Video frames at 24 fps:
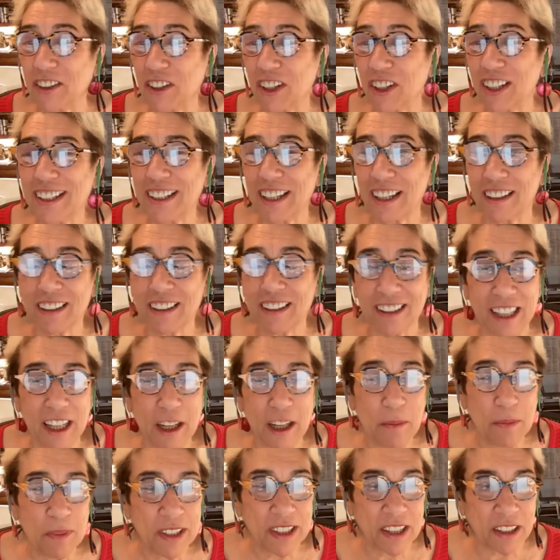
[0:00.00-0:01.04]
it
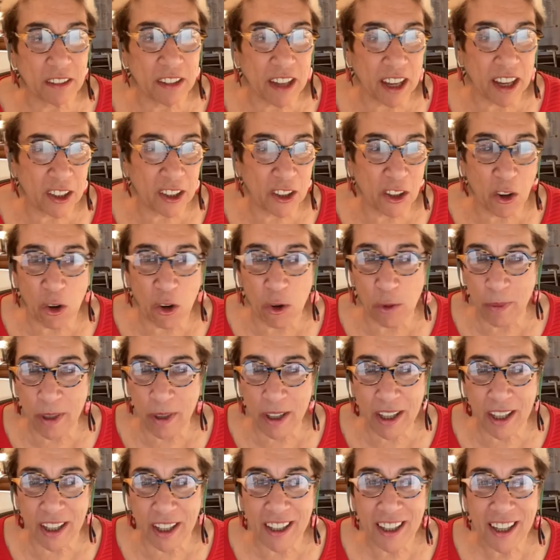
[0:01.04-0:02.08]
seems, and
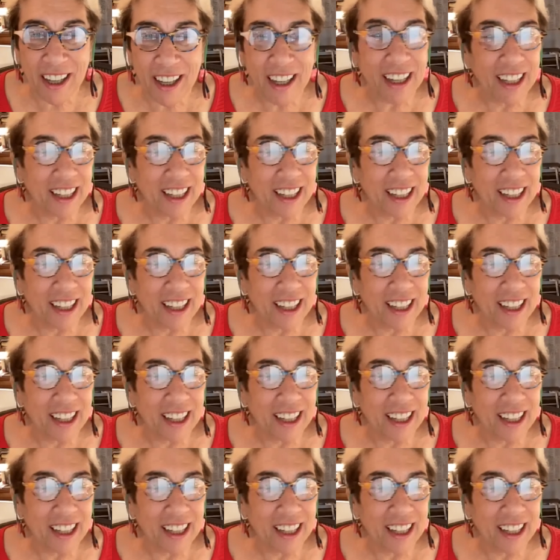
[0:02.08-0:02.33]
Naomi,